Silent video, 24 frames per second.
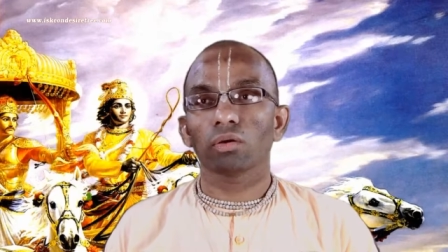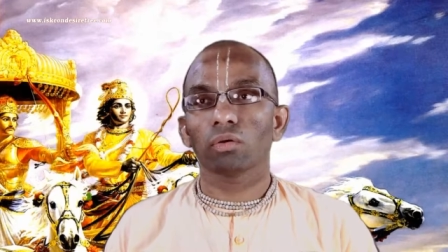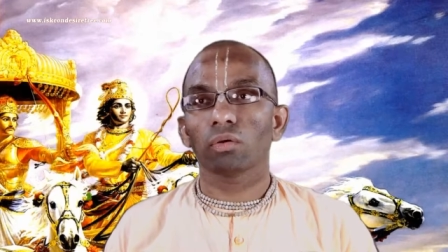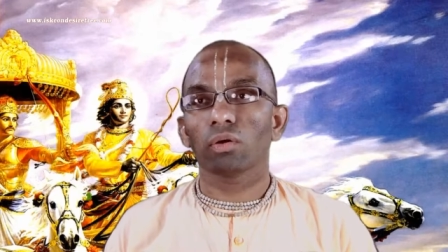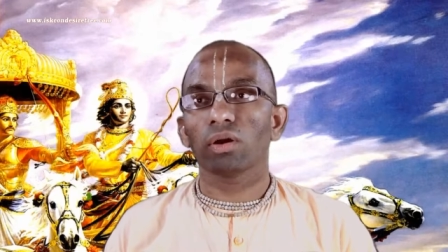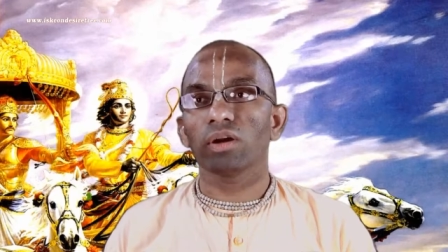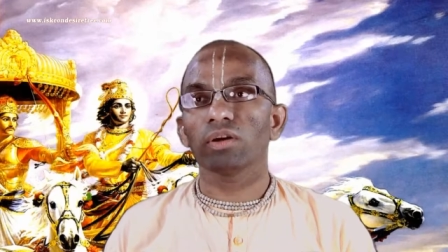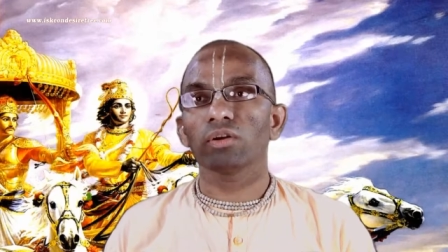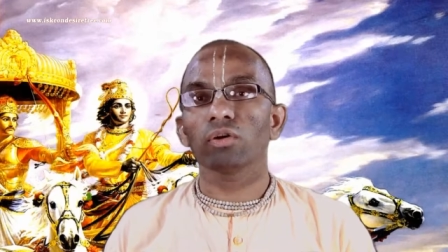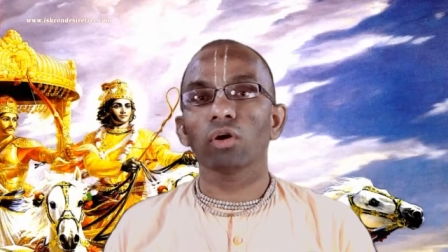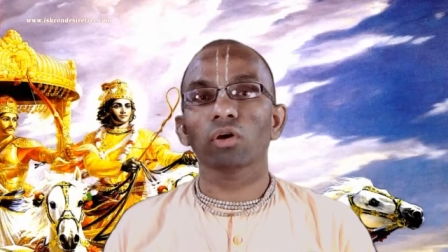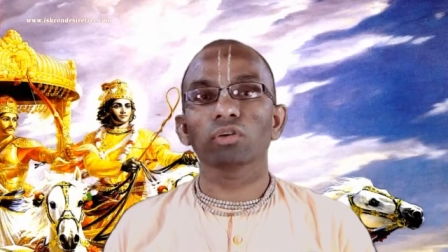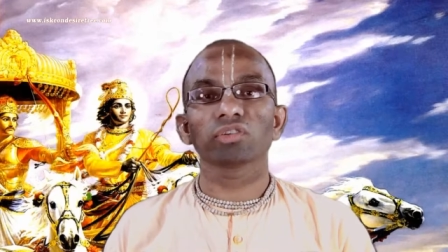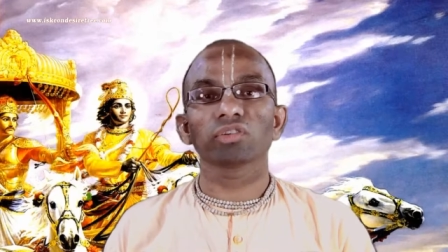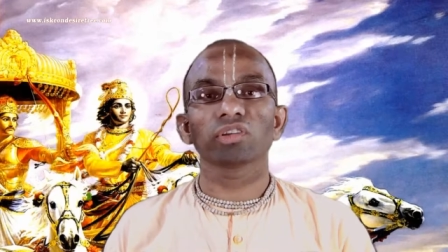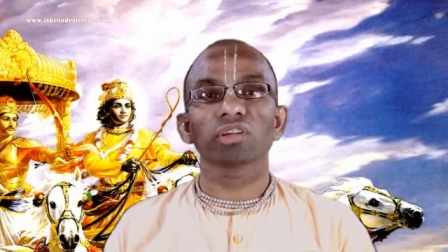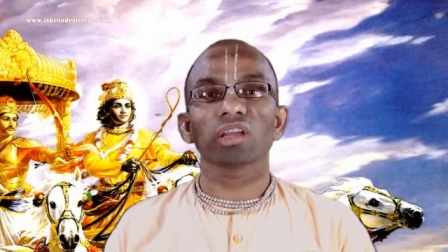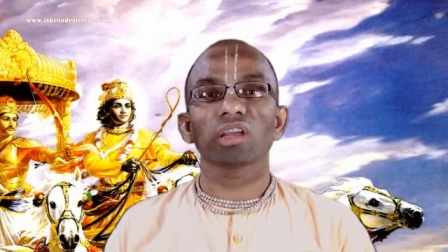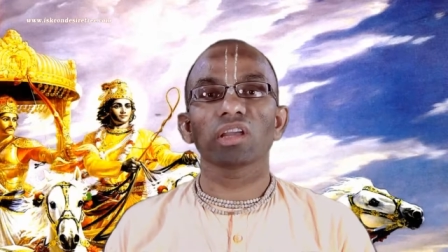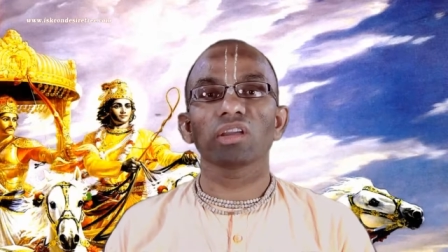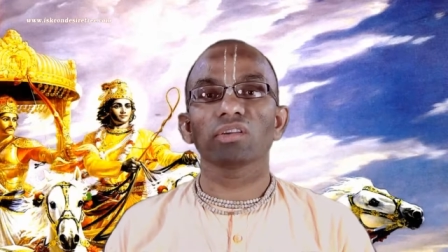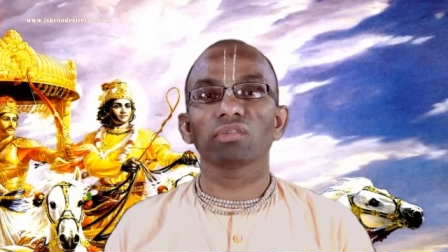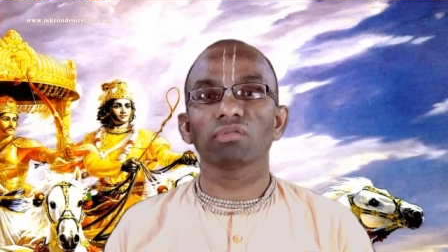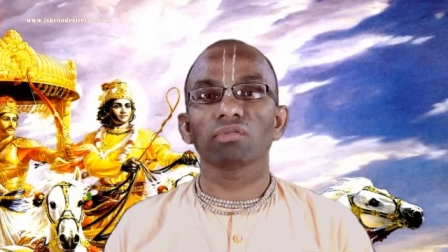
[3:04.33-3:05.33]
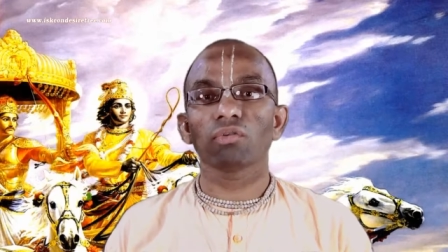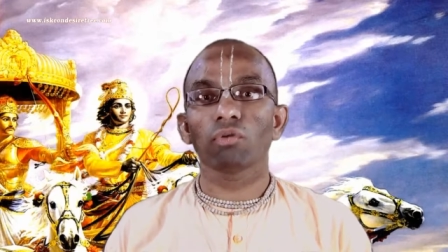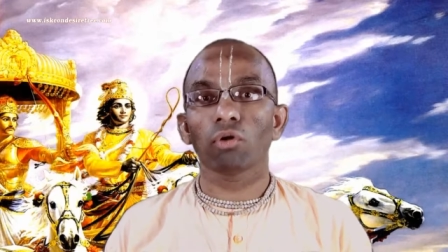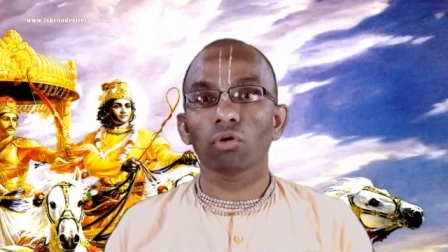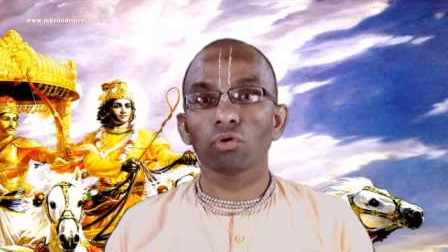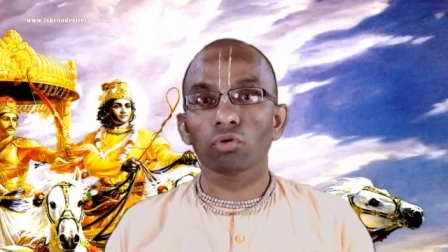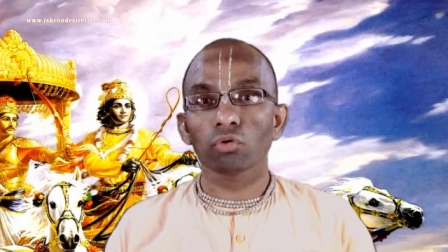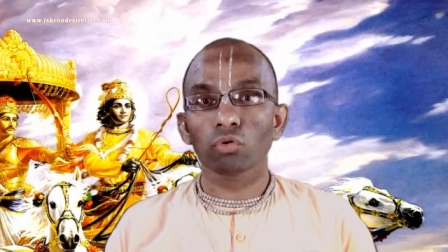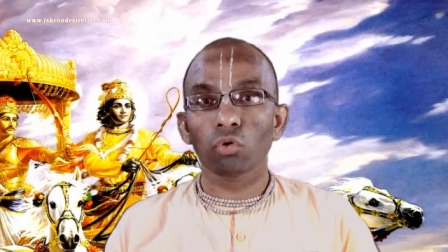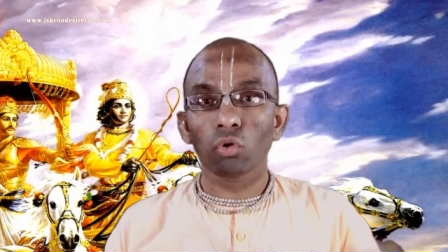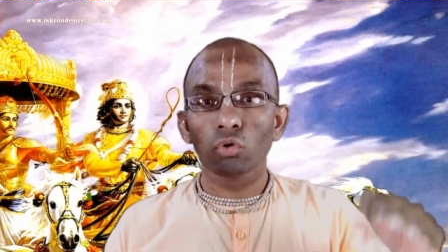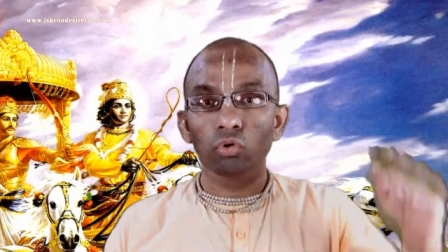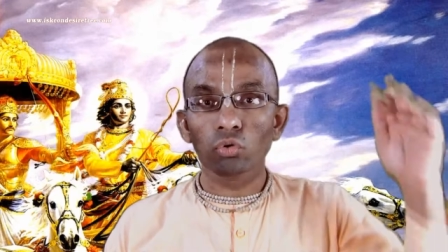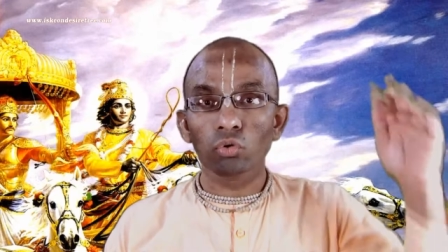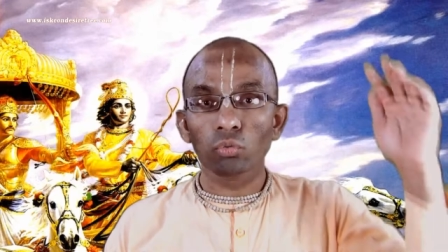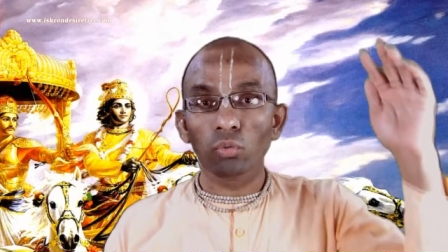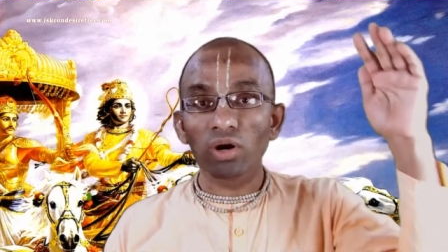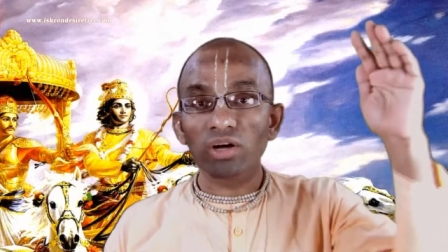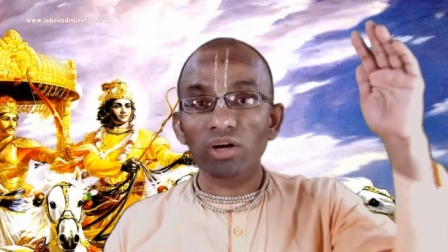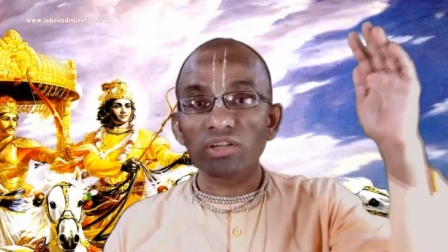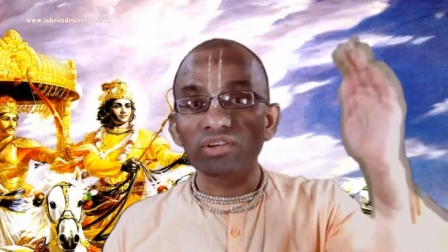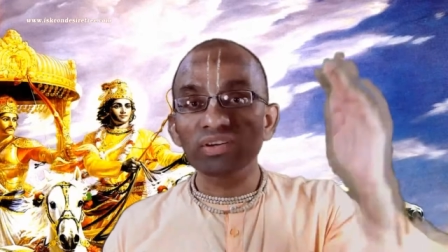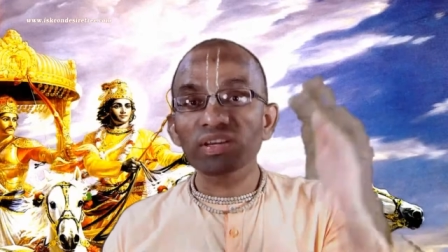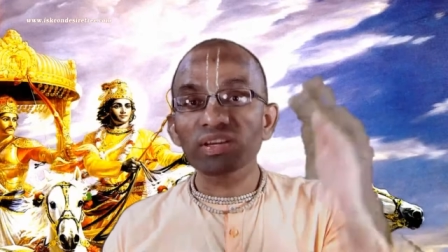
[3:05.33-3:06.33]
No, intoxication, we want to go
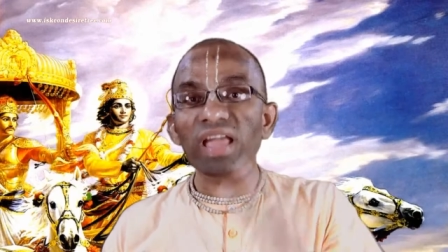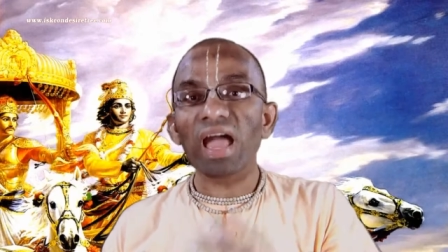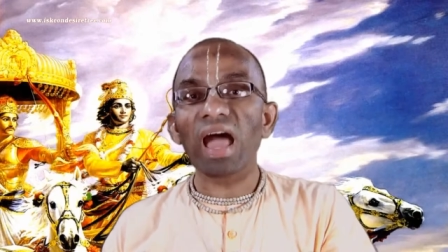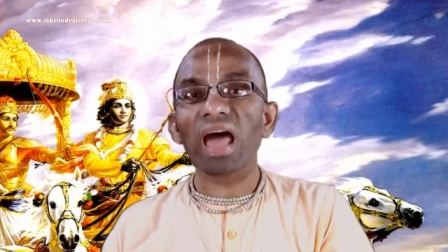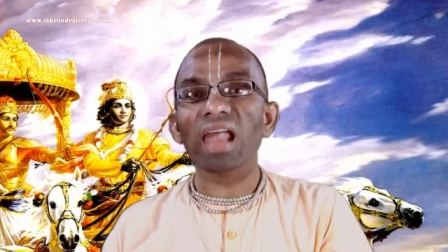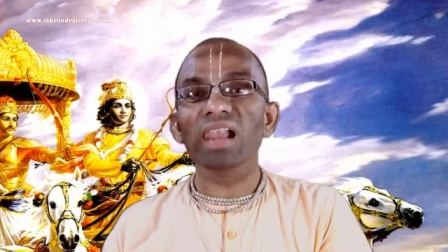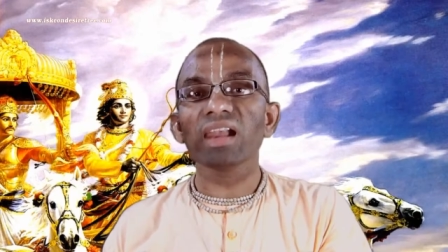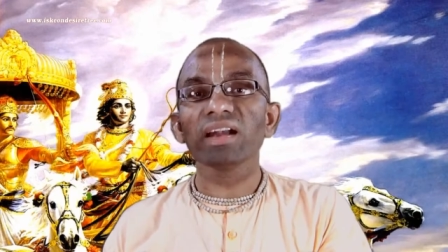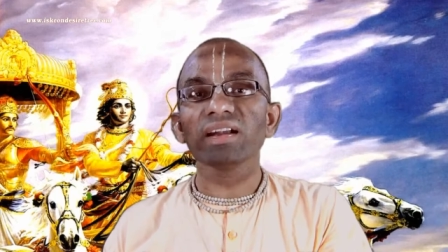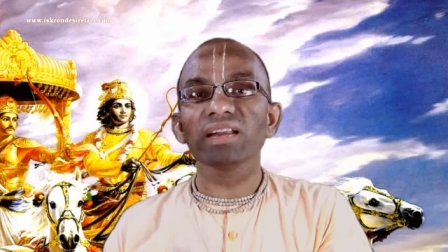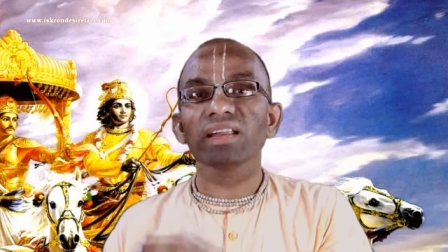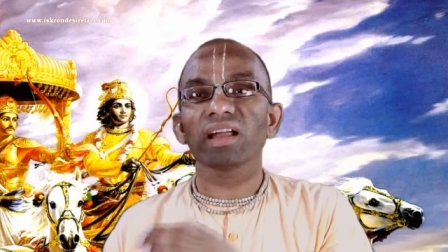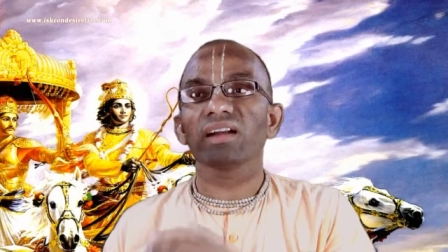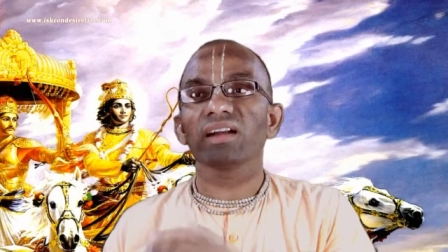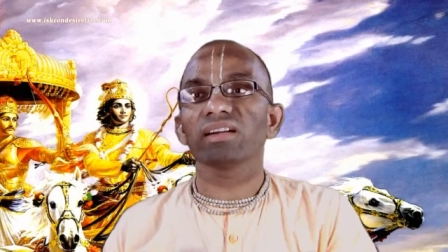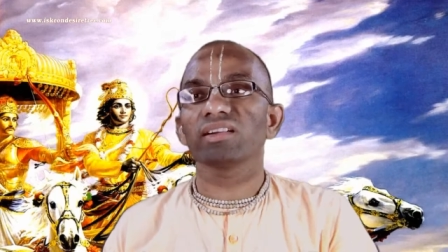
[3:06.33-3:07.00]
towards reality,